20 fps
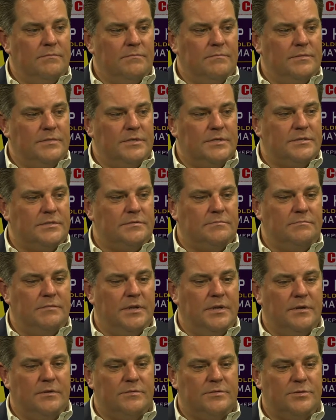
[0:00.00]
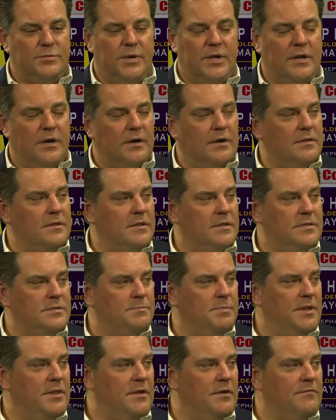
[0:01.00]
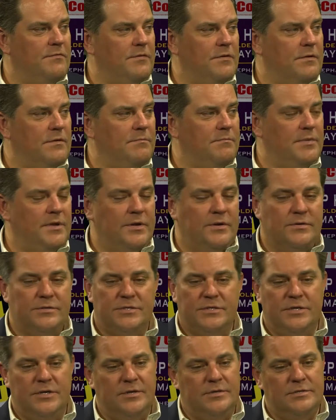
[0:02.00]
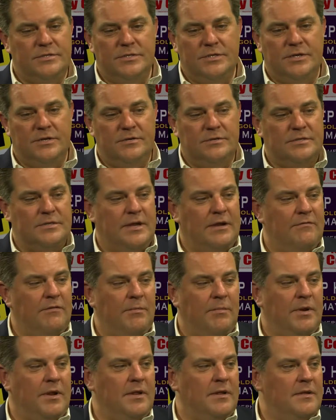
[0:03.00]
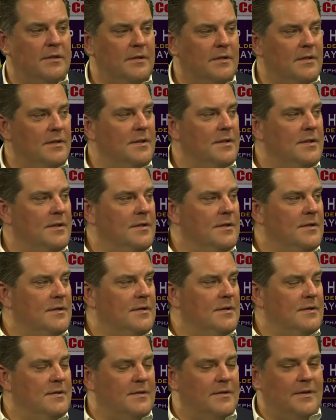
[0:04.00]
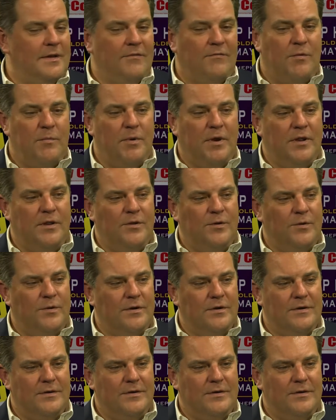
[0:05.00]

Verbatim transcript: just, you know, sweetheart that has been there for years and years and years, and everybody everybody knew her